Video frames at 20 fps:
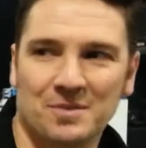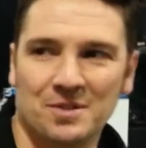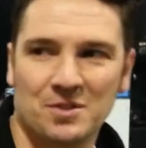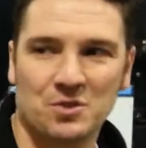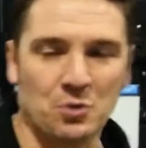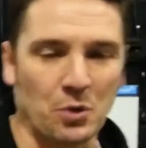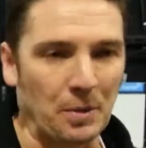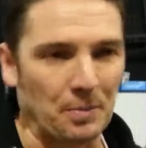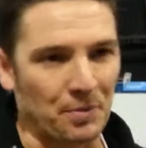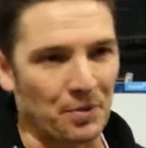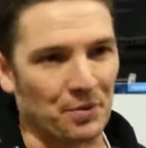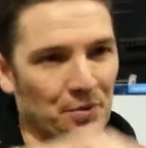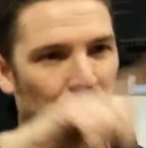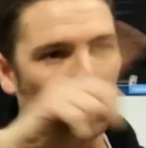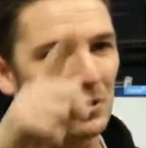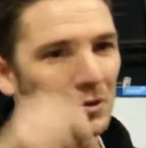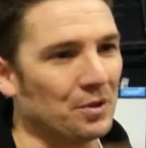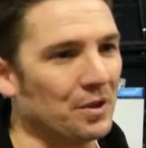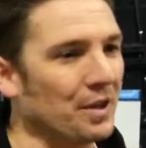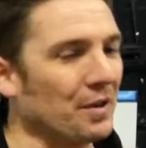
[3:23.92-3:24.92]
trip
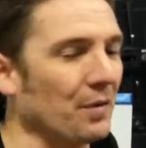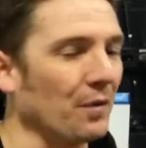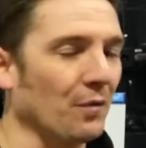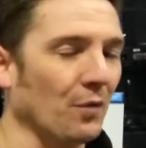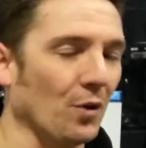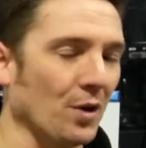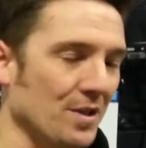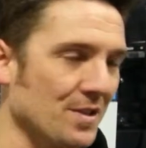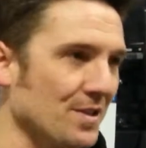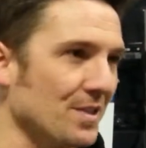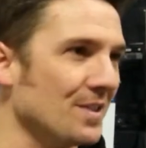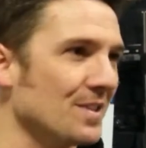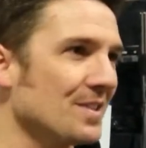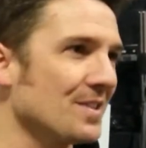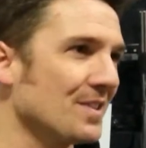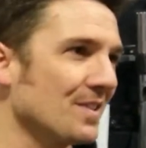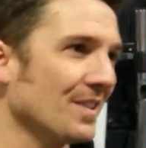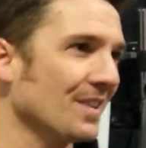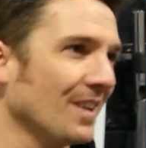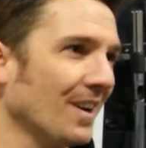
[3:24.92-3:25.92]
through the different
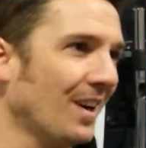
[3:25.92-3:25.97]
voices